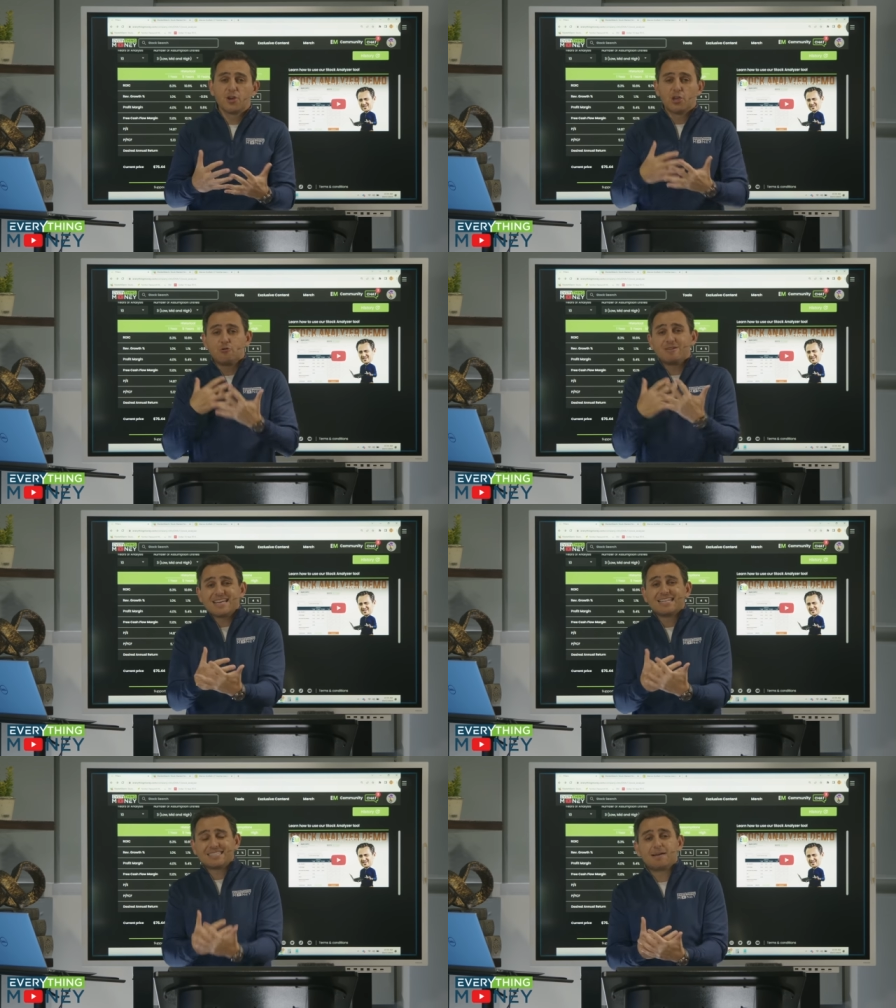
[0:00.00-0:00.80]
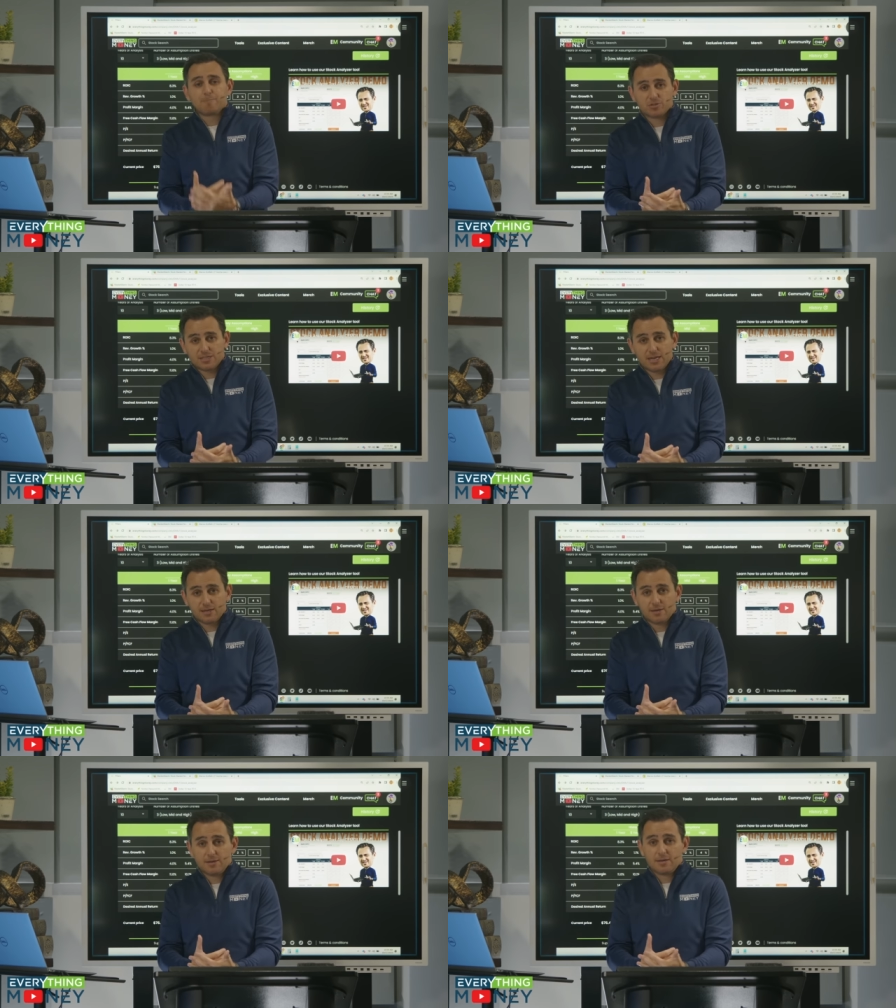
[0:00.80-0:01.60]
you can get
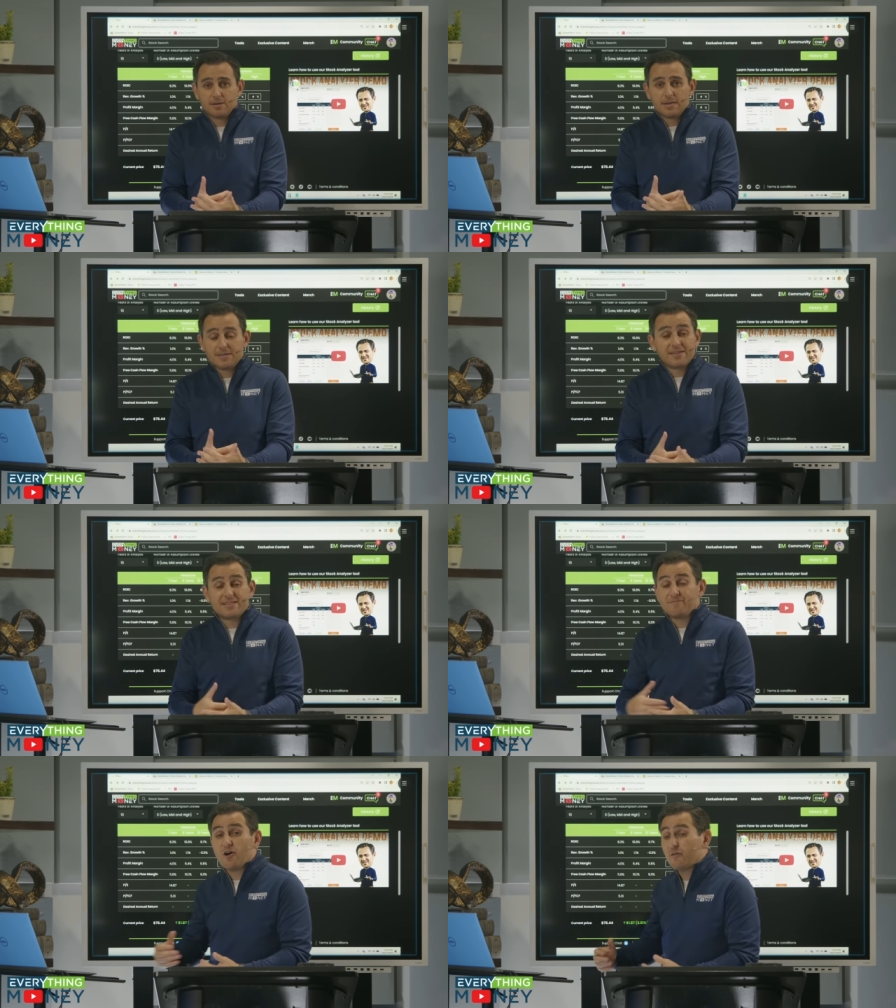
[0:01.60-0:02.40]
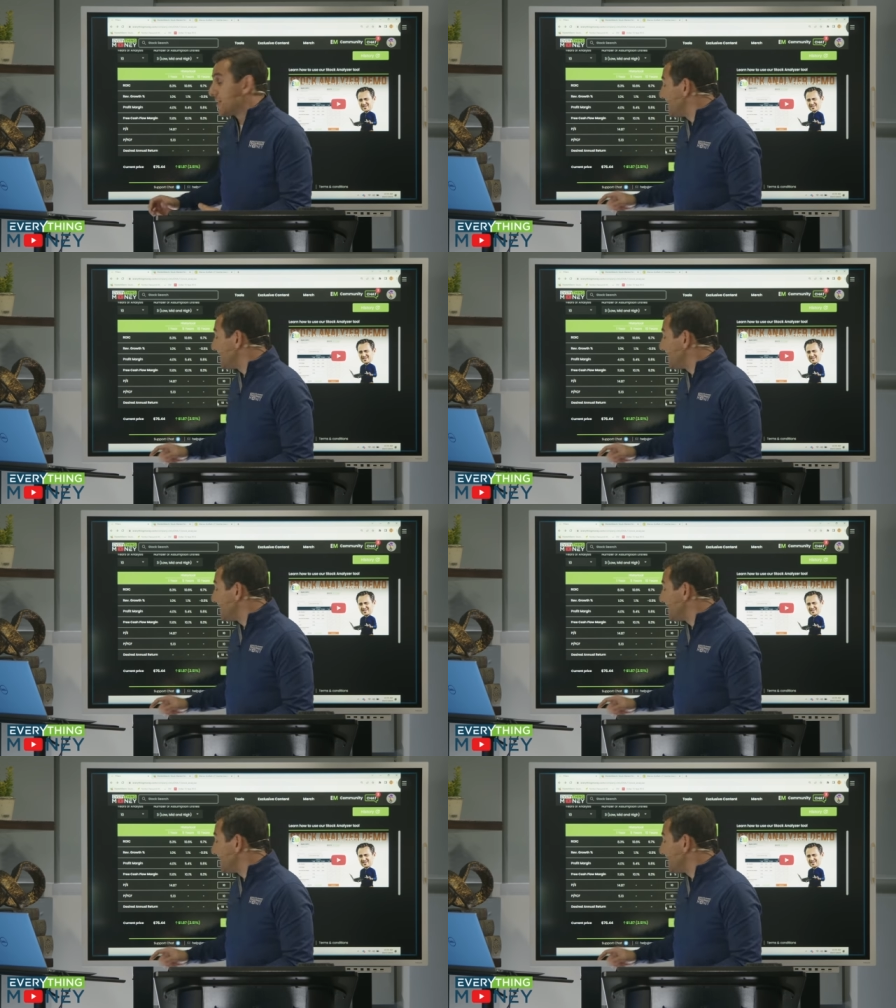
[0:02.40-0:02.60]
10%. This involves